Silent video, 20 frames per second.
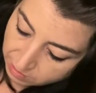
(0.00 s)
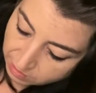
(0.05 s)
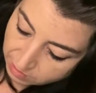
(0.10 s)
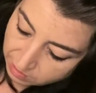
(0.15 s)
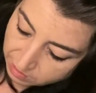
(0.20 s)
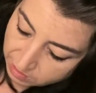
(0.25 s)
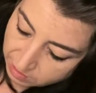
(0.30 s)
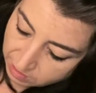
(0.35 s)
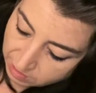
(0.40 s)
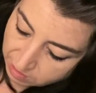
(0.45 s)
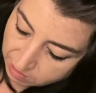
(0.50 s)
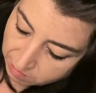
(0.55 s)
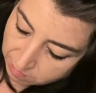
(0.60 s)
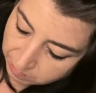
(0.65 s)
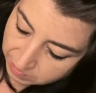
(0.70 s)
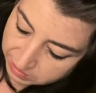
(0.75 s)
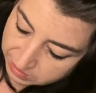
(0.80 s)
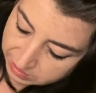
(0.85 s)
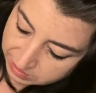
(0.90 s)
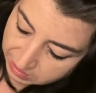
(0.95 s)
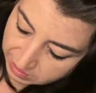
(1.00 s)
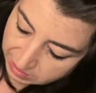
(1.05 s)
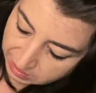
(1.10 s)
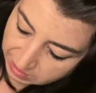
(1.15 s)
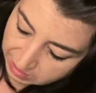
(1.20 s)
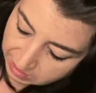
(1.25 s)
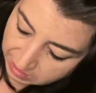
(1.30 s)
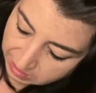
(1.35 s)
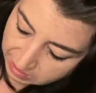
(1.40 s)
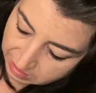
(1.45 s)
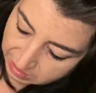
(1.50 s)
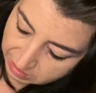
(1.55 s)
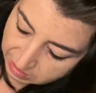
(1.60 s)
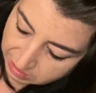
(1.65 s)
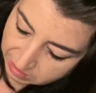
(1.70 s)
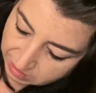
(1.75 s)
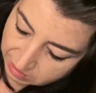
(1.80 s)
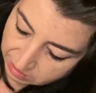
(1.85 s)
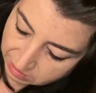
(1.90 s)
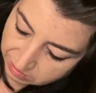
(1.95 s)
Let's
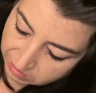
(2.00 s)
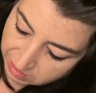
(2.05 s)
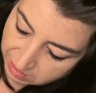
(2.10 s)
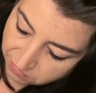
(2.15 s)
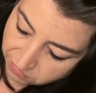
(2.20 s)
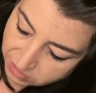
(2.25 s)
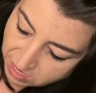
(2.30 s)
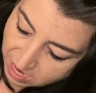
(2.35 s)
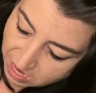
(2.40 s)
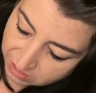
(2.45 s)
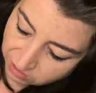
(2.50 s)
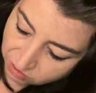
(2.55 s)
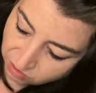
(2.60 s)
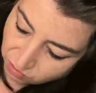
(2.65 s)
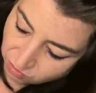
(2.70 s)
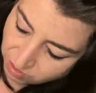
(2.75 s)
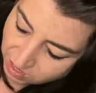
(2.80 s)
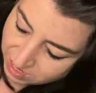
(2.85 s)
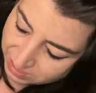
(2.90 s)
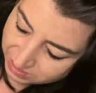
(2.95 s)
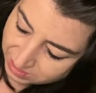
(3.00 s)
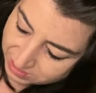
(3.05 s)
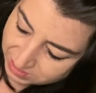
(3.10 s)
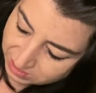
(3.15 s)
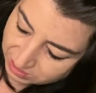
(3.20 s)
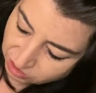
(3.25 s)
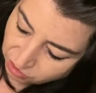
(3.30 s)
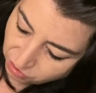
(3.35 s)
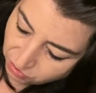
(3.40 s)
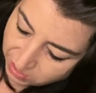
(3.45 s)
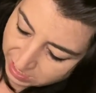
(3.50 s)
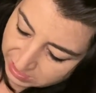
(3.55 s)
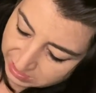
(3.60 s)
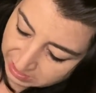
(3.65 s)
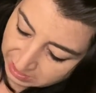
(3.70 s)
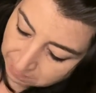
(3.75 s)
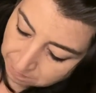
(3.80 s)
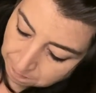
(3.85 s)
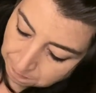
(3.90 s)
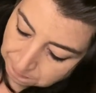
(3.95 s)
see. They've got, wow, this is
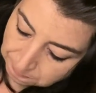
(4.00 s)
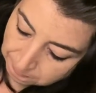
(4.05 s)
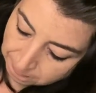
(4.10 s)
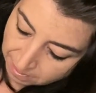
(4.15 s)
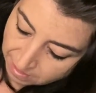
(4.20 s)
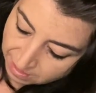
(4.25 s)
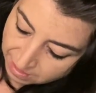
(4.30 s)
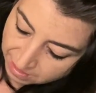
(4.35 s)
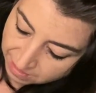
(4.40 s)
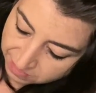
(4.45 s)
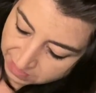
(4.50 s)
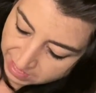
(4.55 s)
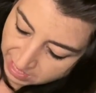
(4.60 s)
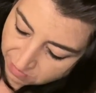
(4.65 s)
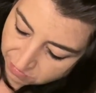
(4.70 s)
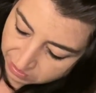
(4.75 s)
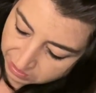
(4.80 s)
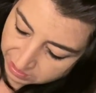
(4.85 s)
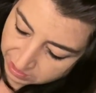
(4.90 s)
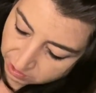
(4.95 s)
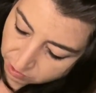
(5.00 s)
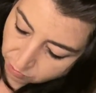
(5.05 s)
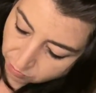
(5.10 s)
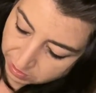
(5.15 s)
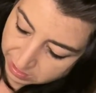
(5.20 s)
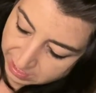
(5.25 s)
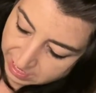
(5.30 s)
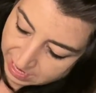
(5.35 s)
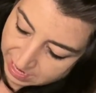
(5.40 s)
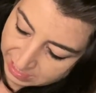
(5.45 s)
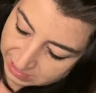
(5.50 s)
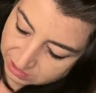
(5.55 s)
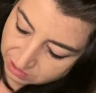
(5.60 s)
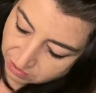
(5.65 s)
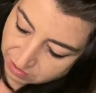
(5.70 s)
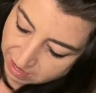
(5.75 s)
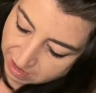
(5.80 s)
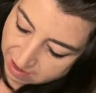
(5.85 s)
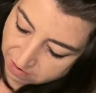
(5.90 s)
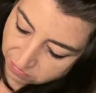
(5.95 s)
crazy. They have an inquiry to ask
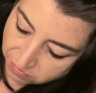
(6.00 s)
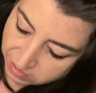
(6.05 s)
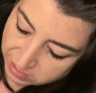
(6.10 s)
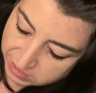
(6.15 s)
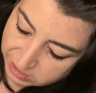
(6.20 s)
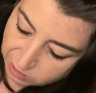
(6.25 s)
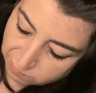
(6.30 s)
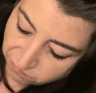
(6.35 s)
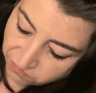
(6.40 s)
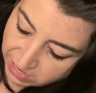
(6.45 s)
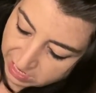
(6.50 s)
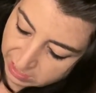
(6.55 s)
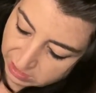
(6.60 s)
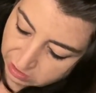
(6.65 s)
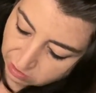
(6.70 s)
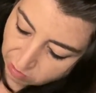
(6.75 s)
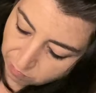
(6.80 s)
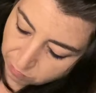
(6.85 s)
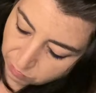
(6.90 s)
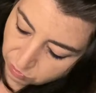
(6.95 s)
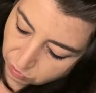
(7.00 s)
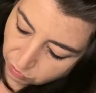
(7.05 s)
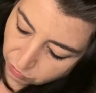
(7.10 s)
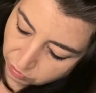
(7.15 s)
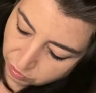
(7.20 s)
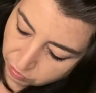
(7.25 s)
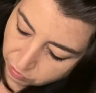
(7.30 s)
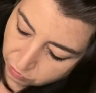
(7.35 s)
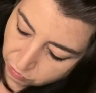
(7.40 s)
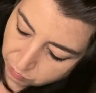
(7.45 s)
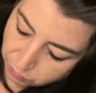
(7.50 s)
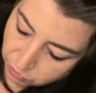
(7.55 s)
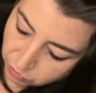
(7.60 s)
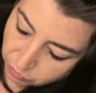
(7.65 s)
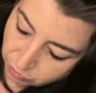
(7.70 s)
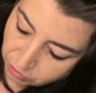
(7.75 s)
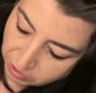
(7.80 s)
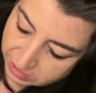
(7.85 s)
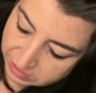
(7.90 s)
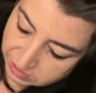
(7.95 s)
on every phase of the moon: new moon,
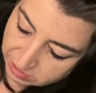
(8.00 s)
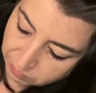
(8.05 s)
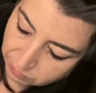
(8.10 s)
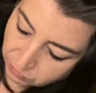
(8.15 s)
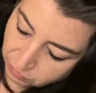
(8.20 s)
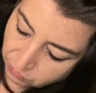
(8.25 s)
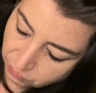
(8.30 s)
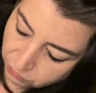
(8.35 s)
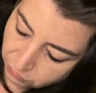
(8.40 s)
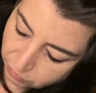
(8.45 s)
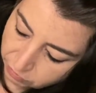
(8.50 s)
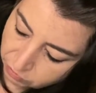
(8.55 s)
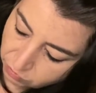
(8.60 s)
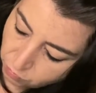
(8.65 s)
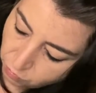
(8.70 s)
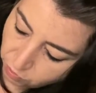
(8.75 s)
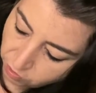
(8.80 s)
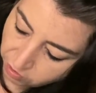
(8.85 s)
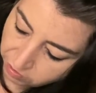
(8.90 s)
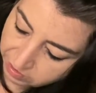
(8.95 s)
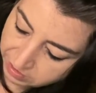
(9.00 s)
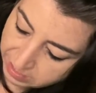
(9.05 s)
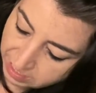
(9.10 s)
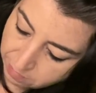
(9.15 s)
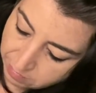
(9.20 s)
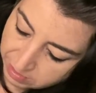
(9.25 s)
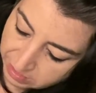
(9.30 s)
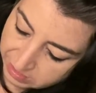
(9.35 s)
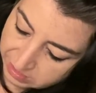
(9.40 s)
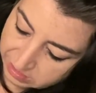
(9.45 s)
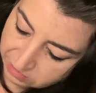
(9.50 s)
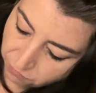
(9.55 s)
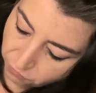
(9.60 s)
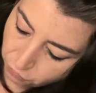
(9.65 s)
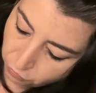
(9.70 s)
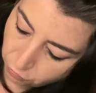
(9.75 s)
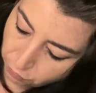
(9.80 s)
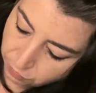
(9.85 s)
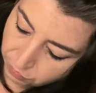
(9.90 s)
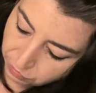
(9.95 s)
crescent moon, first quarter, gibbous,
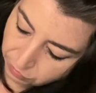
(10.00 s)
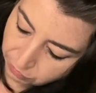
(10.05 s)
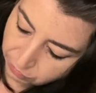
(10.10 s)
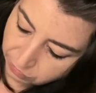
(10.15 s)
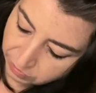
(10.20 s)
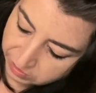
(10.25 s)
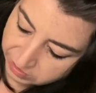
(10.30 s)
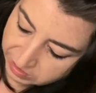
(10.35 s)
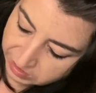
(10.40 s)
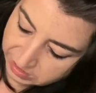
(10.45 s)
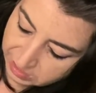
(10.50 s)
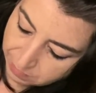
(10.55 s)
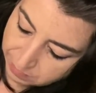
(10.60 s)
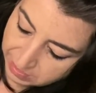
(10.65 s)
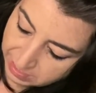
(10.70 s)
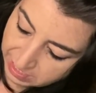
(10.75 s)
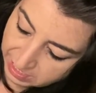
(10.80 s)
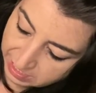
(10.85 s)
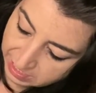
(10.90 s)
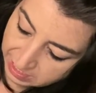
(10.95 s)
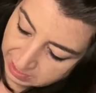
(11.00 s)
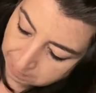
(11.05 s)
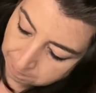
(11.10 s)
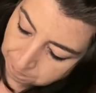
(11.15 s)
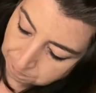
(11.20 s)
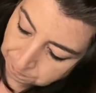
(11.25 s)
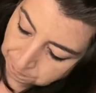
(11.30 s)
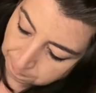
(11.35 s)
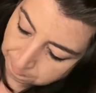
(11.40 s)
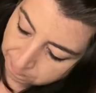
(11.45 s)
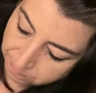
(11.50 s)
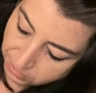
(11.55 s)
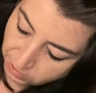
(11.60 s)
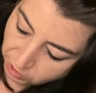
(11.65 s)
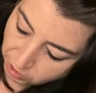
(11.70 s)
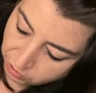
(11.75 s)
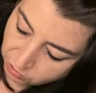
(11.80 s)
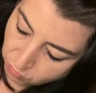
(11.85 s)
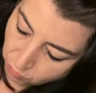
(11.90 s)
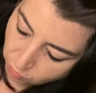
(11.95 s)
full moon, disseminating,
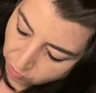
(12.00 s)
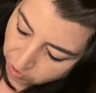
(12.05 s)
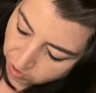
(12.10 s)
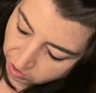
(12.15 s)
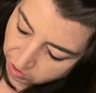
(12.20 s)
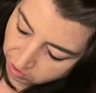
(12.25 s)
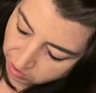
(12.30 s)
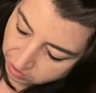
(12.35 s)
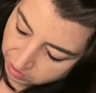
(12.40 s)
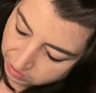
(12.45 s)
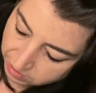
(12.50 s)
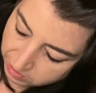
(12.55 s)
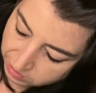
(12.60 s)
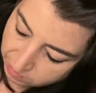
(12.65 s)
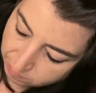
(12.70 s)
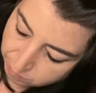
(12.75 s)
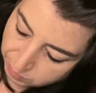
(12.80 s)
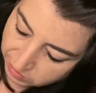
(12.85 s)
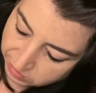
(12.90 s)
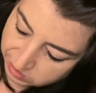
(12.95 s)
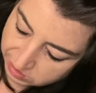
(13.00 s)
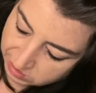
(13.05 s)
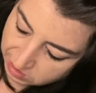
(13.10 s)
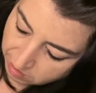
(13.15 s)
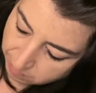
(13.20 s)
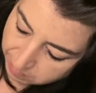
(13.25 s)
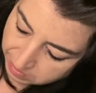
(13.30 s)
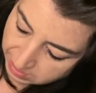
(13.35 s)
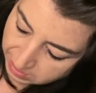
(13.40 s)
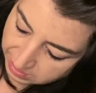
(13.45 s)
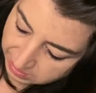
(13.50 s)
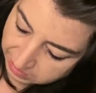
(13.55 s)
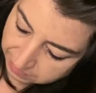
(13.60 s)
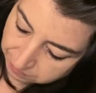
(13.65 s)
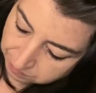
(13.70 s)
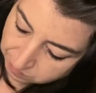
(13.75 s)
third quarter, balsamic.